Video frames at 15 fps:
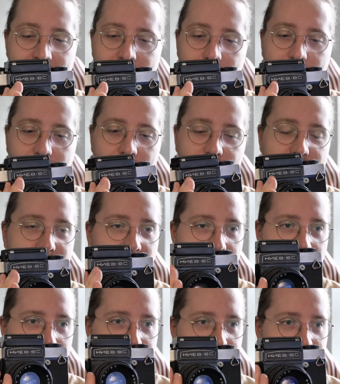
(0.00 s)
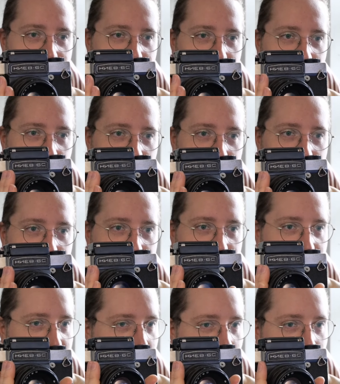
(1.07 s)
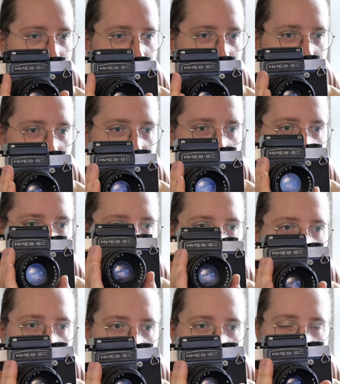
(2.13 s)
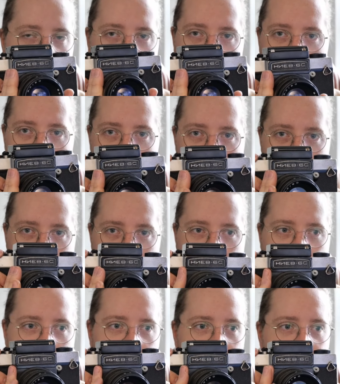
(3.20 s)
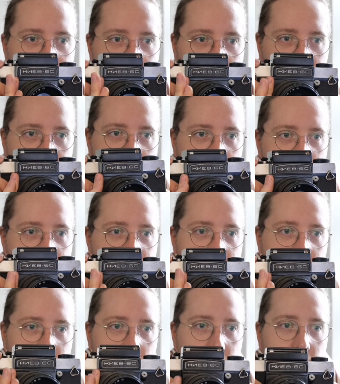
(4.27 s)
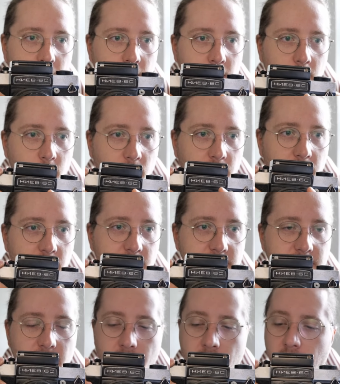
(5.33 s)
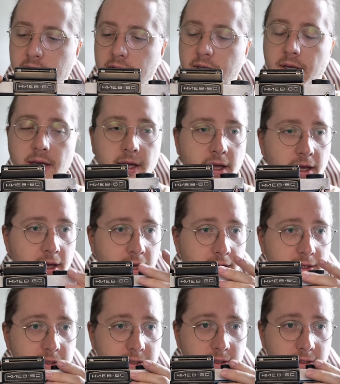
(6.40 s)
Because I'm sort of so used to holding a camera like this and focusing with this hand, and